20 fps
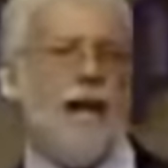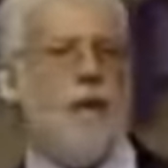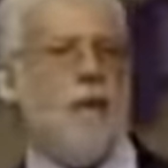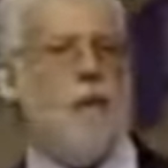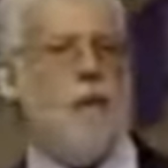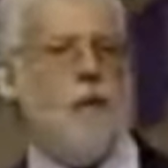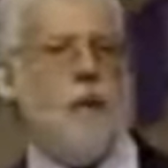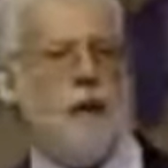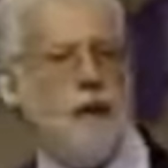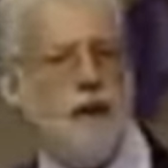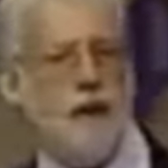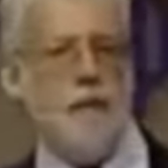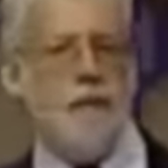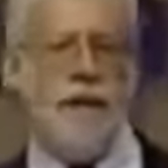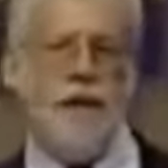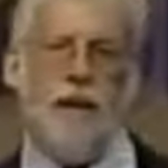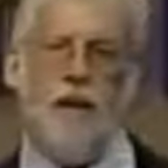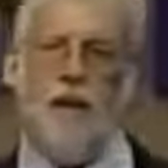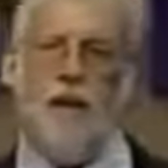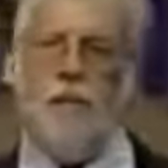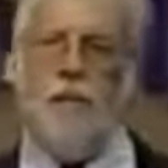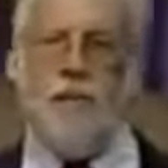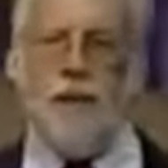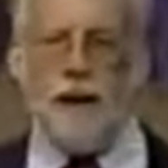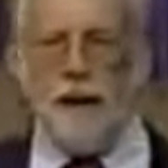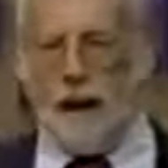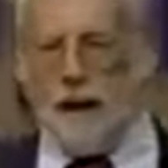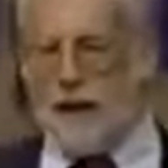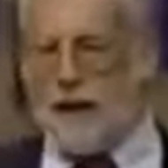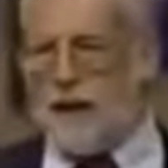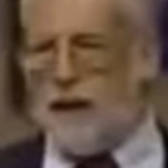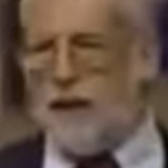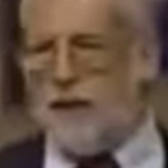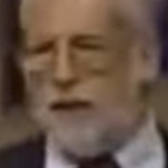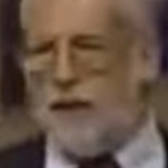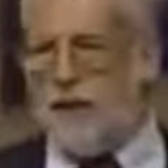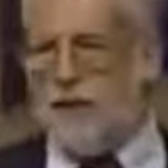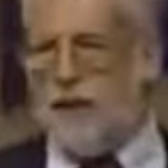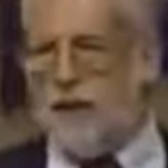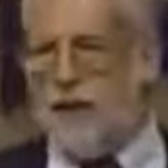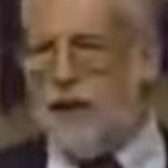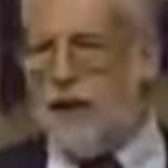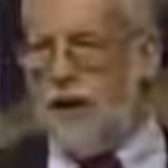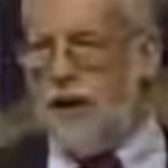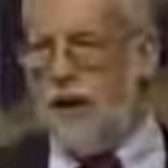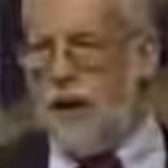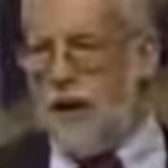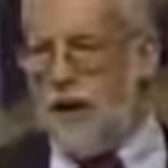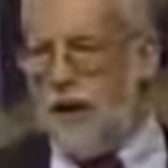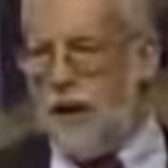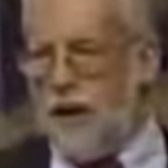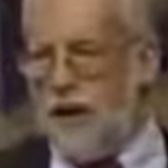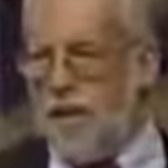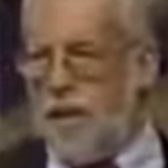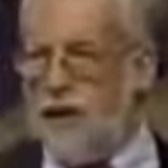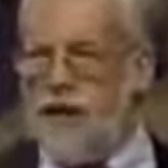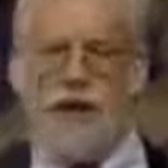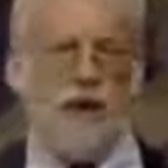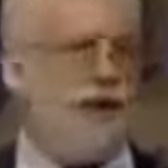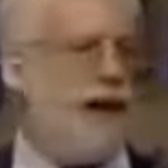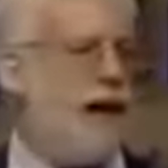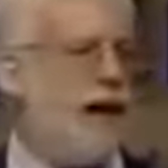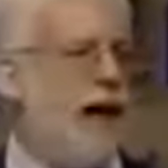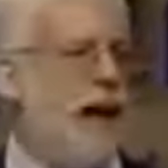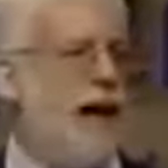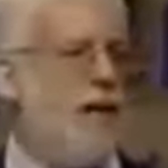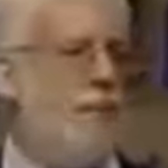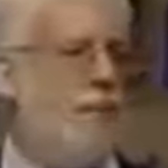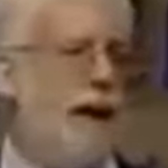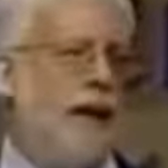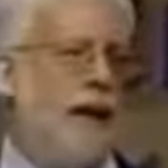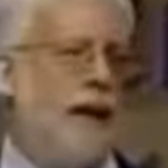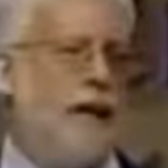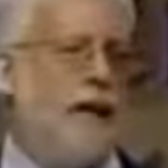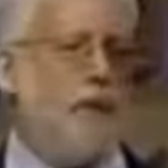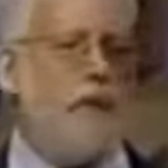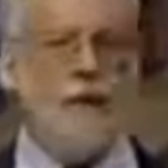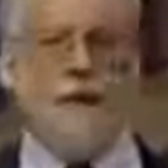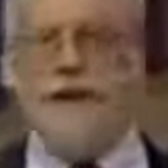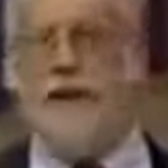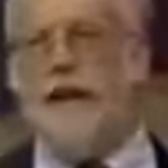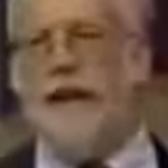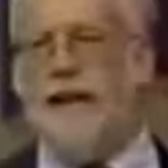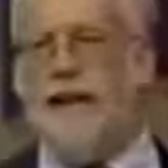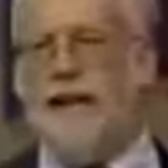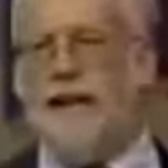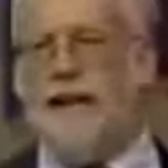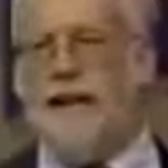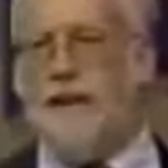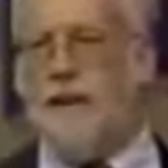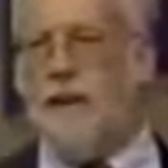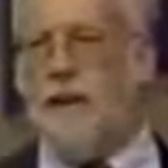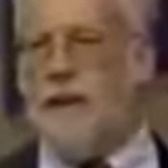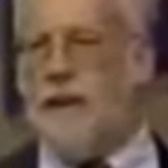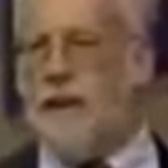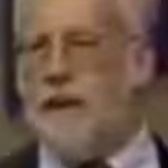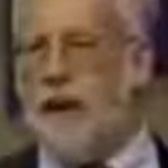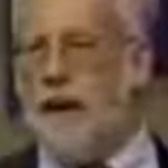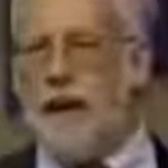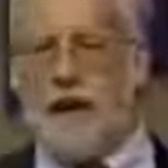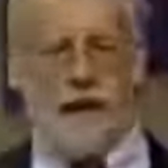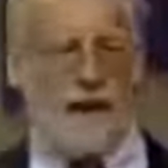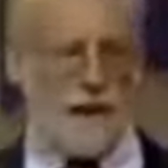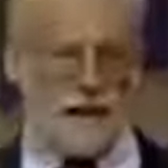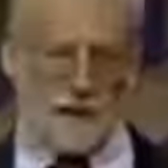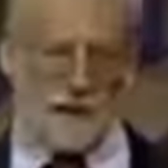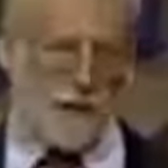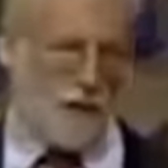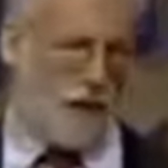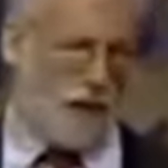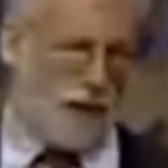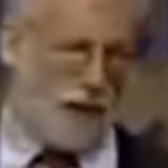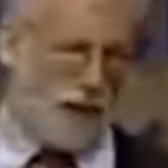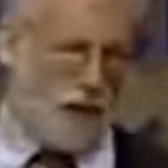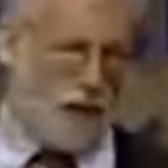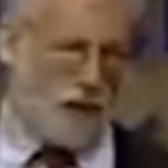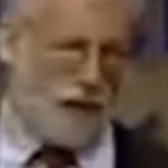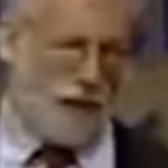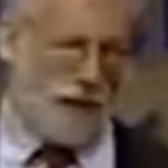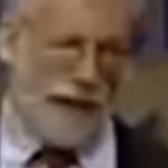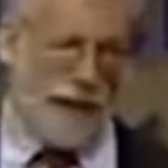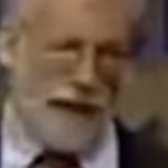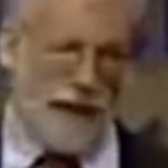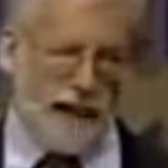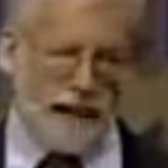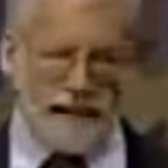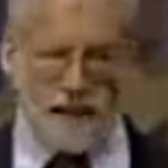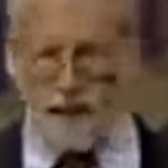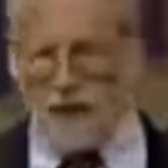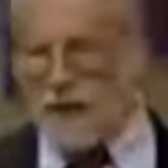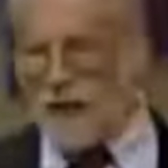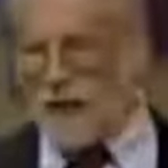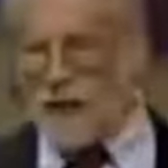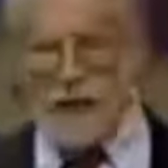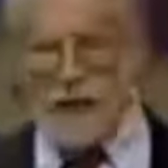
Annie Crooks committed to a mental institution where she died by suicide several months later because, of course, in those days,